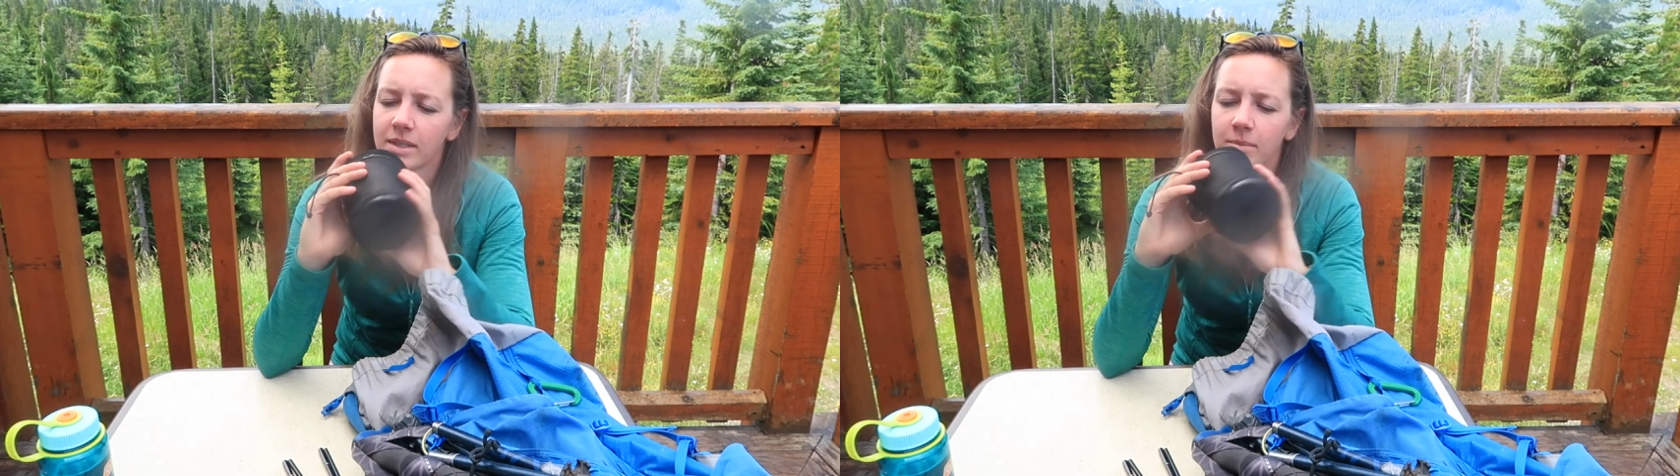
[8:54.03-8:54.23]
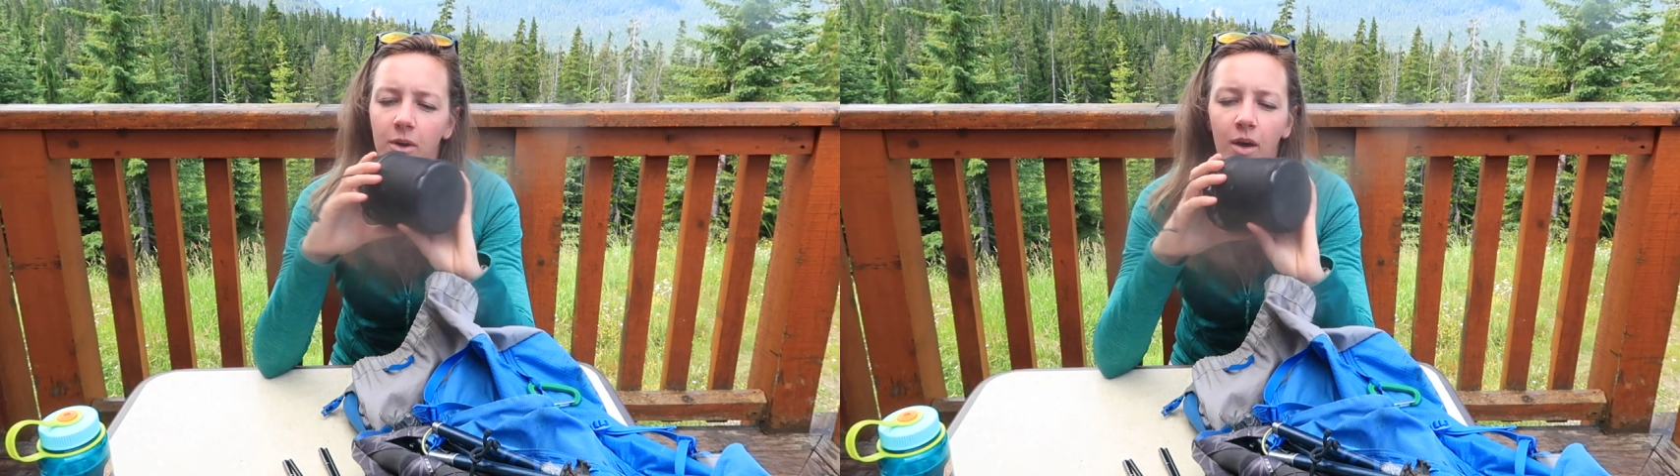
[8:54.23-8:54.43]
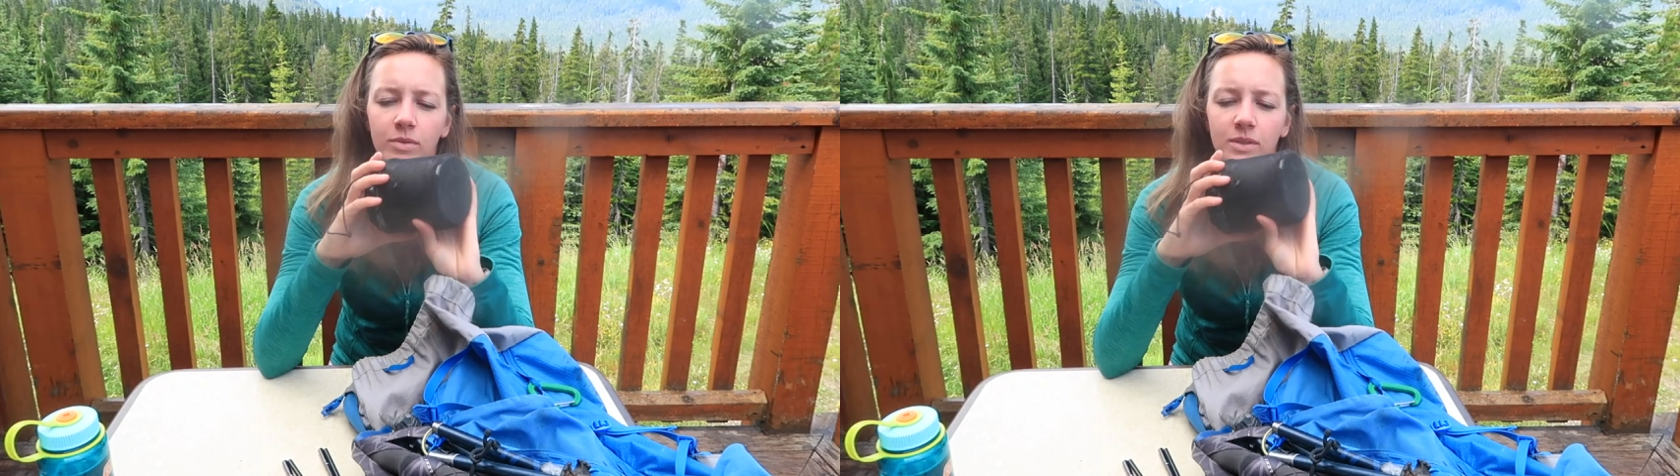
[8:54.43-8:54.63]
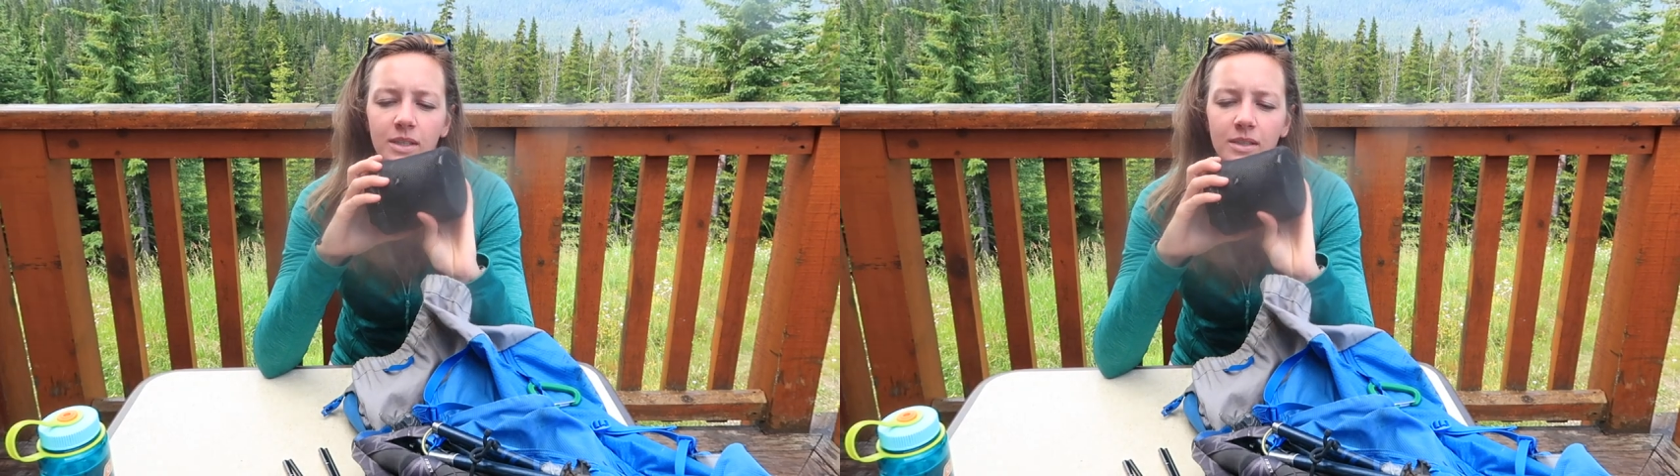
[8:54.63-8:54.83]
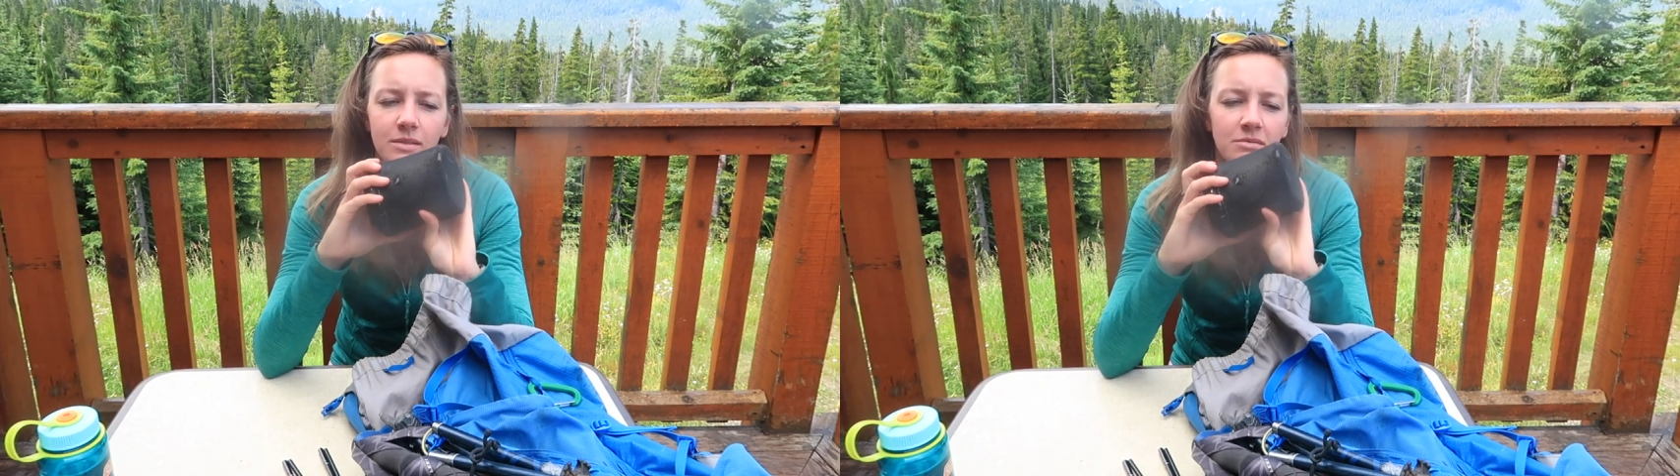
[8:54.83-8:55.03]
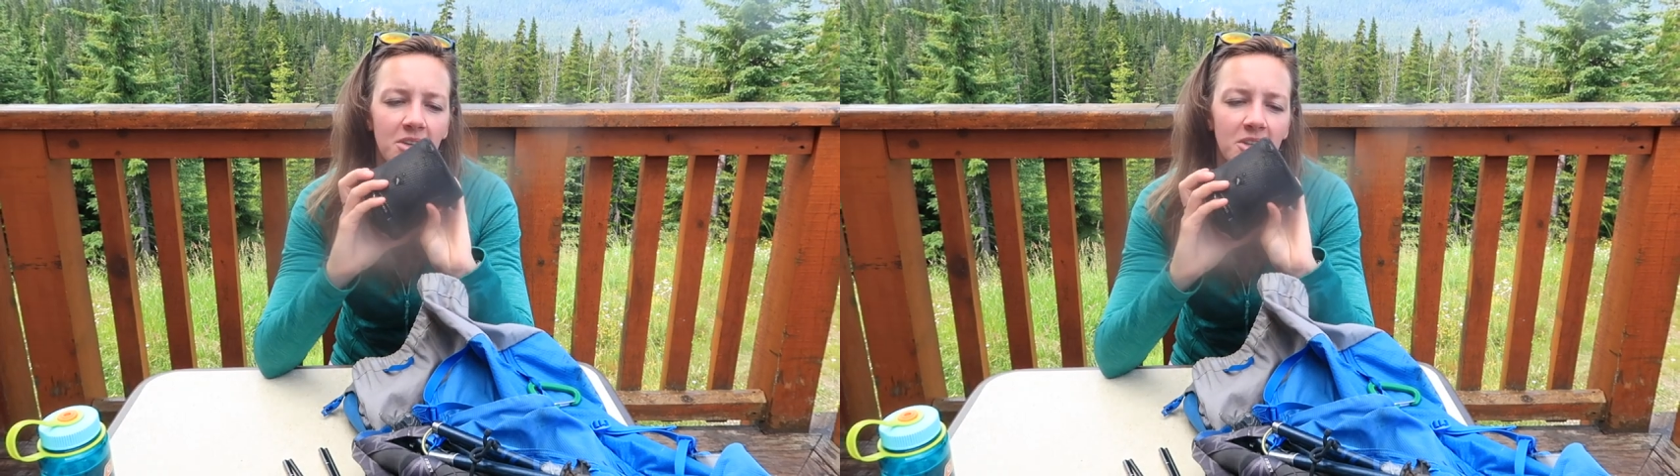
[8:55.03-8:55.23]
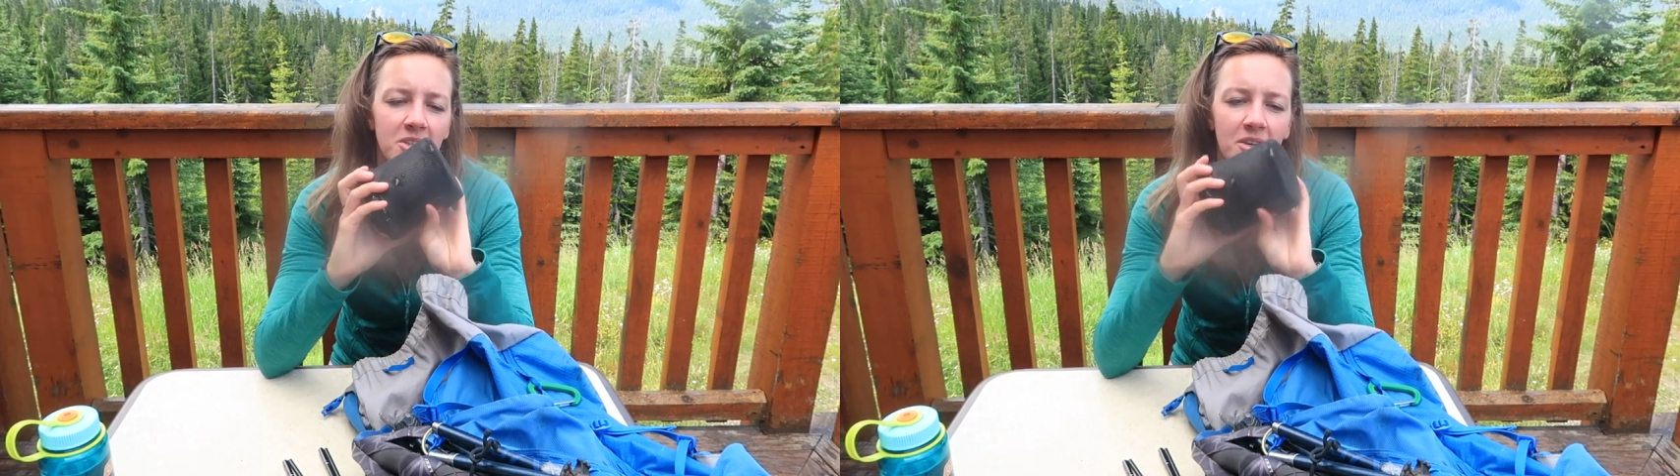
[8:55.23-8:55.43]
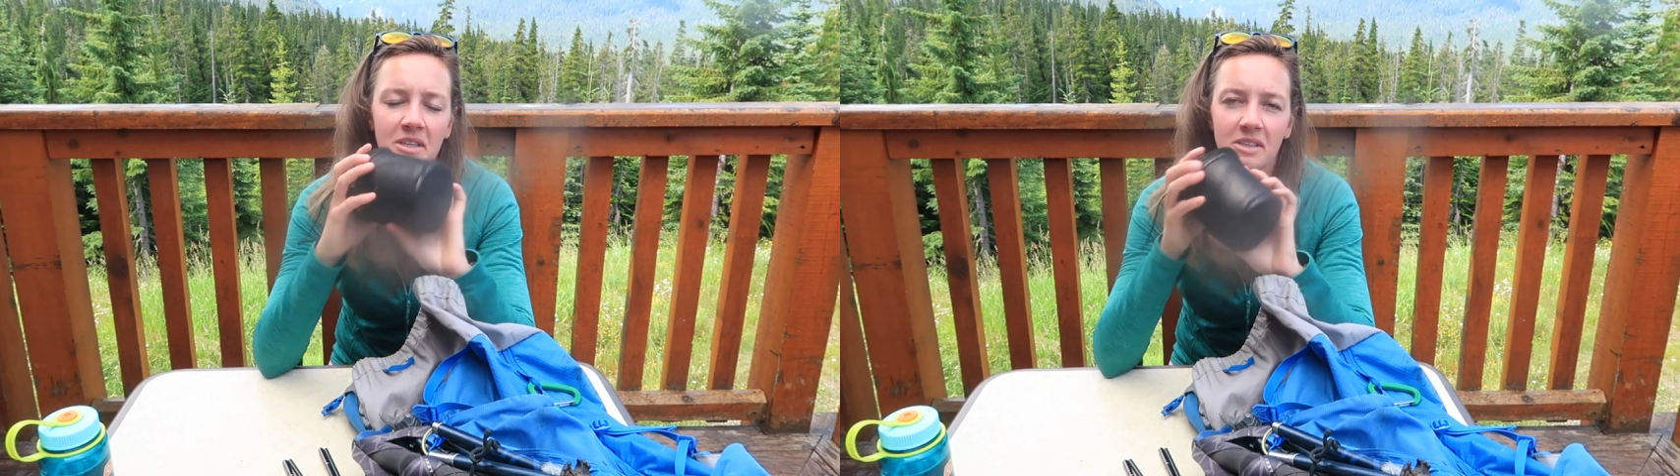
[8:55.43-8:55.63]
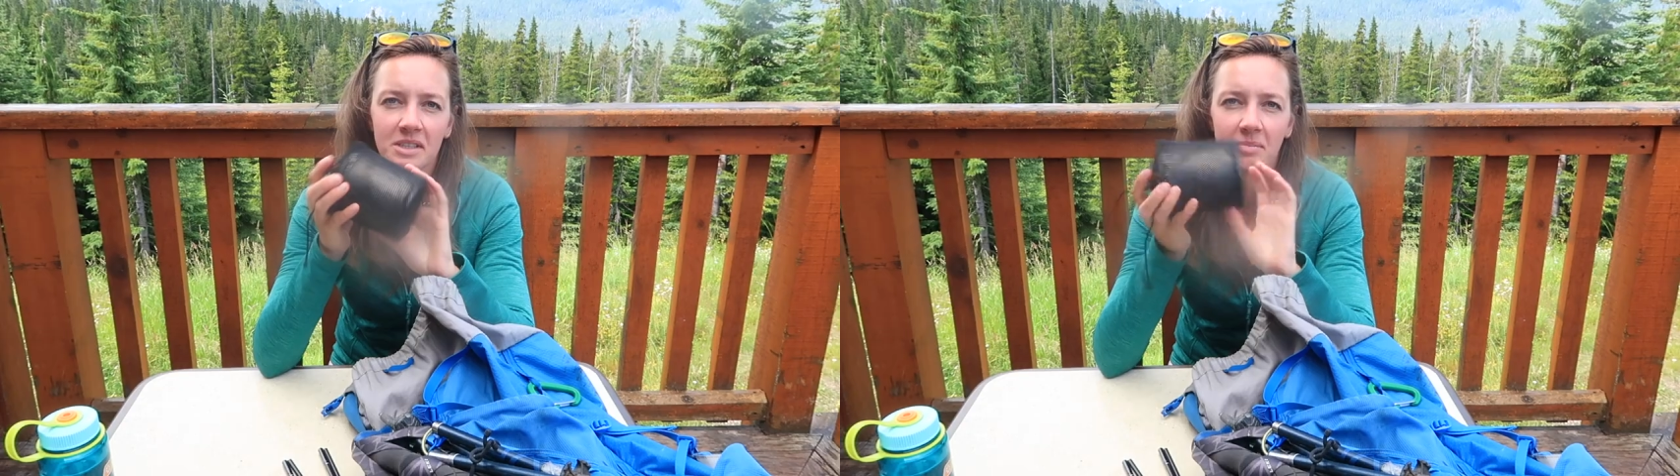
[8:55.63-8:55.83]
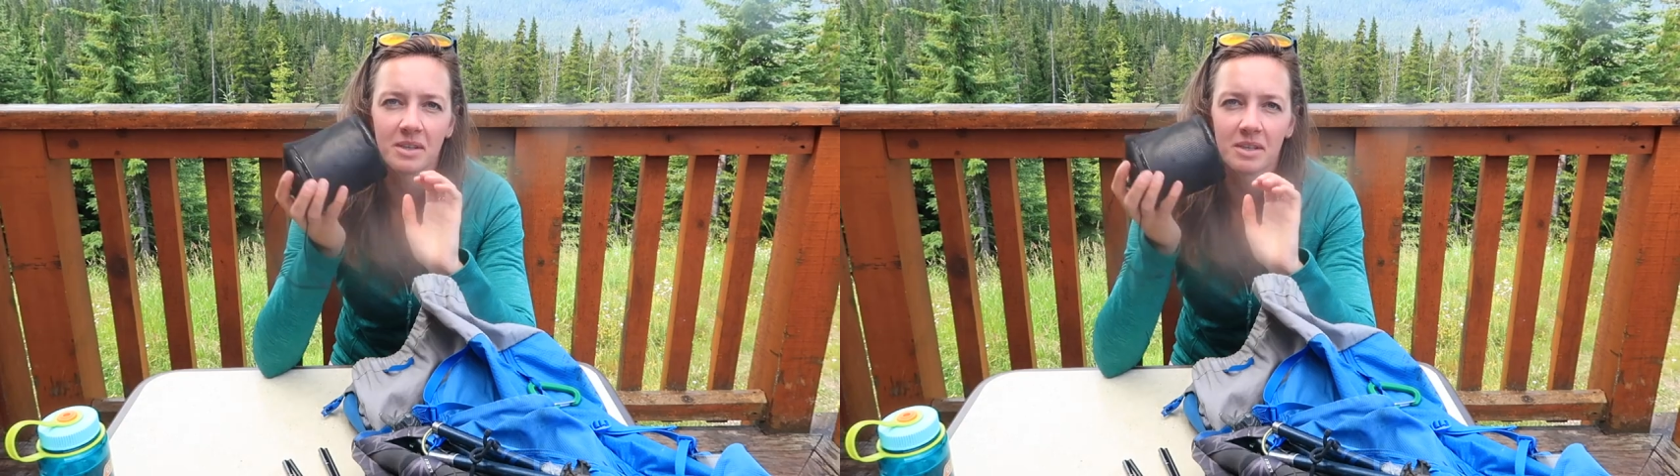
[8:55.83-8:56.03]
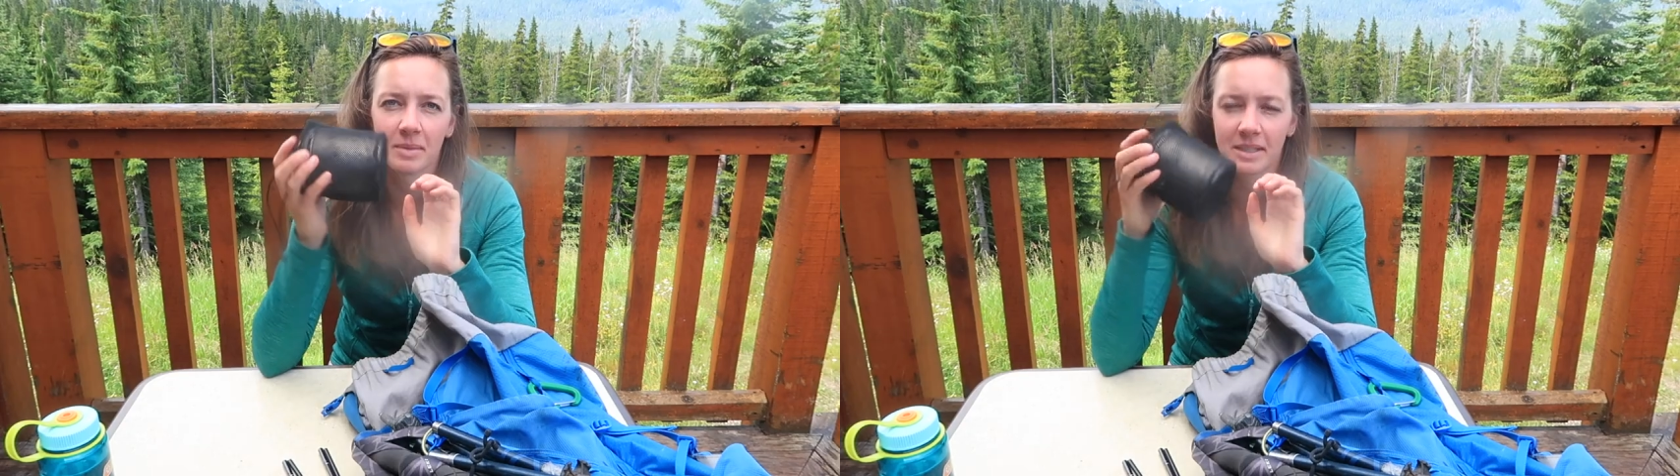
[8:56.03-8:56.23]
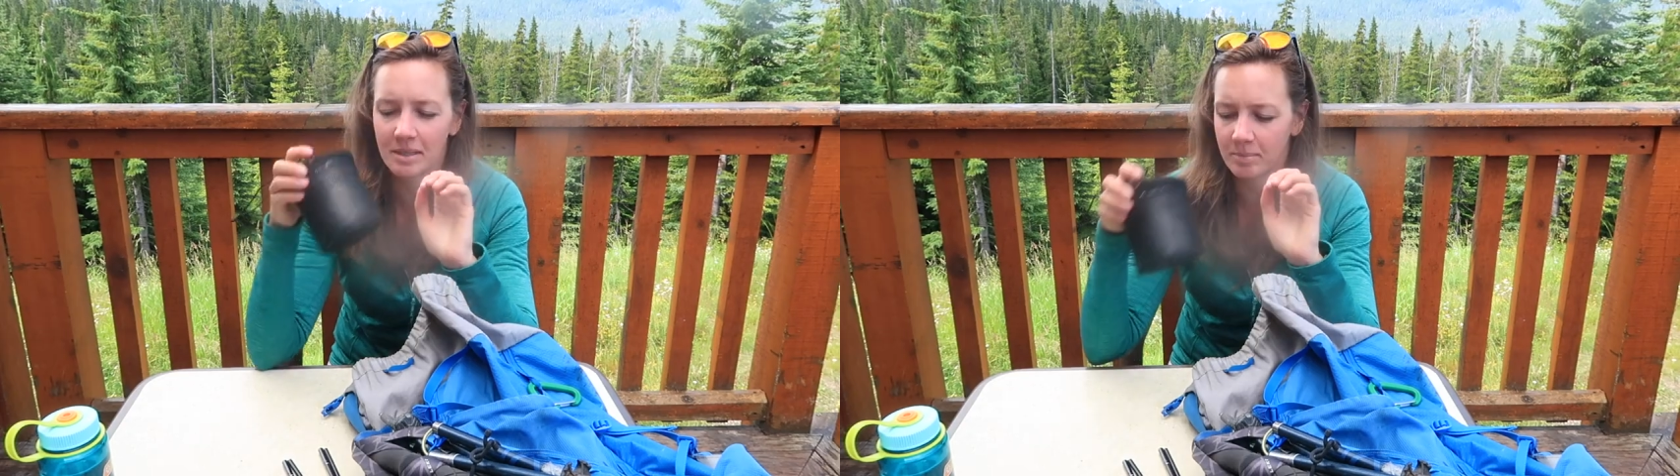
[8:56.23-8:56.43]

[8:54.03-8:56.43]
some coffee and hot chocolate or something are mixed